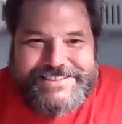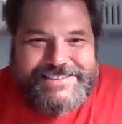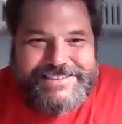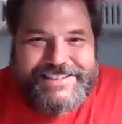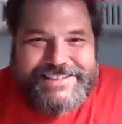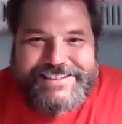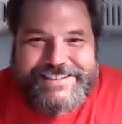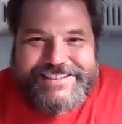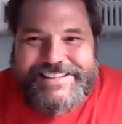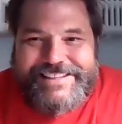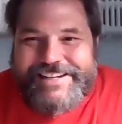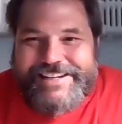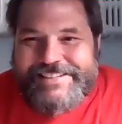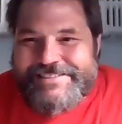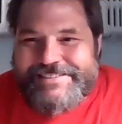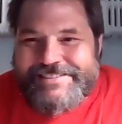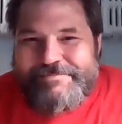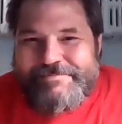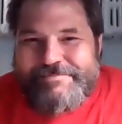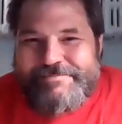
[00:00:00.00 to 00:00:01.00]
brilliance that
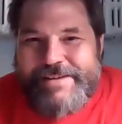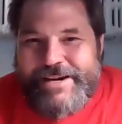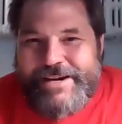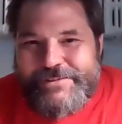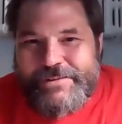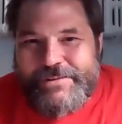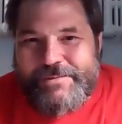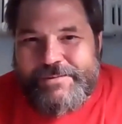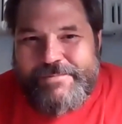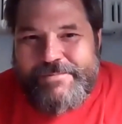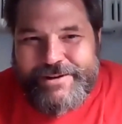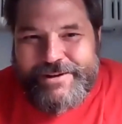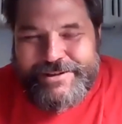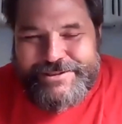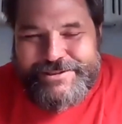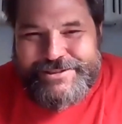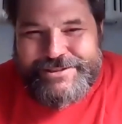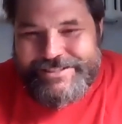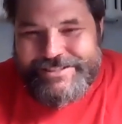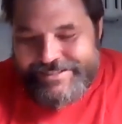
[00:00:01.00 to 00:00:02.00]
is
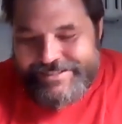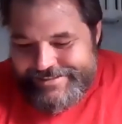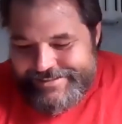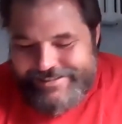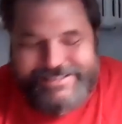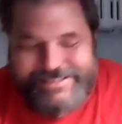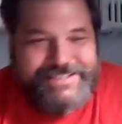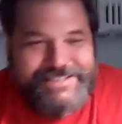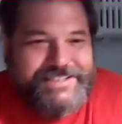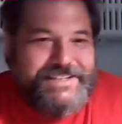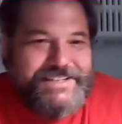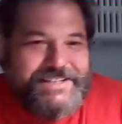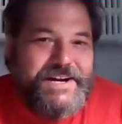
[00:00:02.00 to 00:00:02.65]
bound to emerge.